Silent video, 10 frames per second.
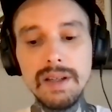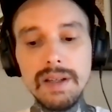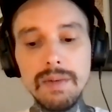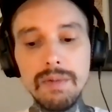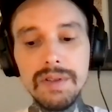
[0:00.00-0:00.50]

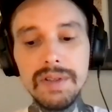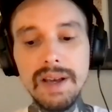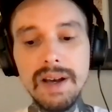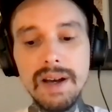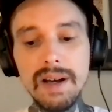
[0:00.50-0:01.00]
it was
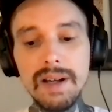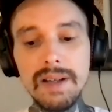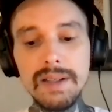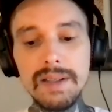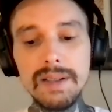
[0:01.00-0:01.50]
uh,
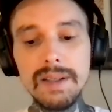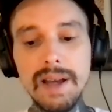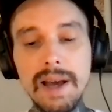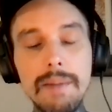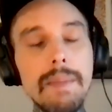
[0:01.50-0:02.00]

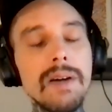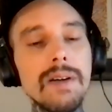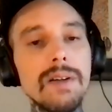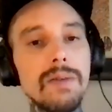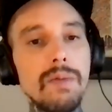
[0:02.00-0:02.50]
at
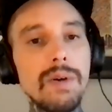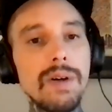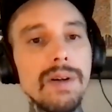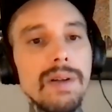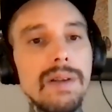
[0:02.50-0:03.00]
Mecca
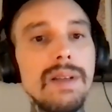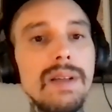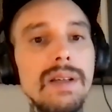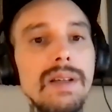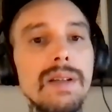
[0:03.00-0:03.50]
where
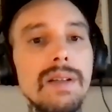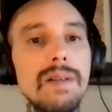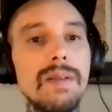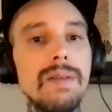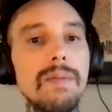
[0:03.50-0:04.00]
the
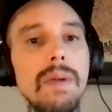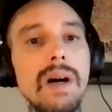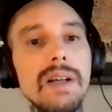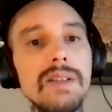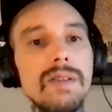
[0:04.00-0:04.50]

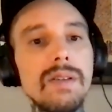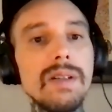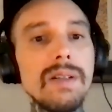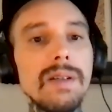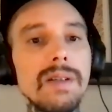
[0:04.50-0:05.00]
mosque,
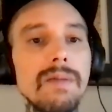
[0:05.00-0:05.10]
uh,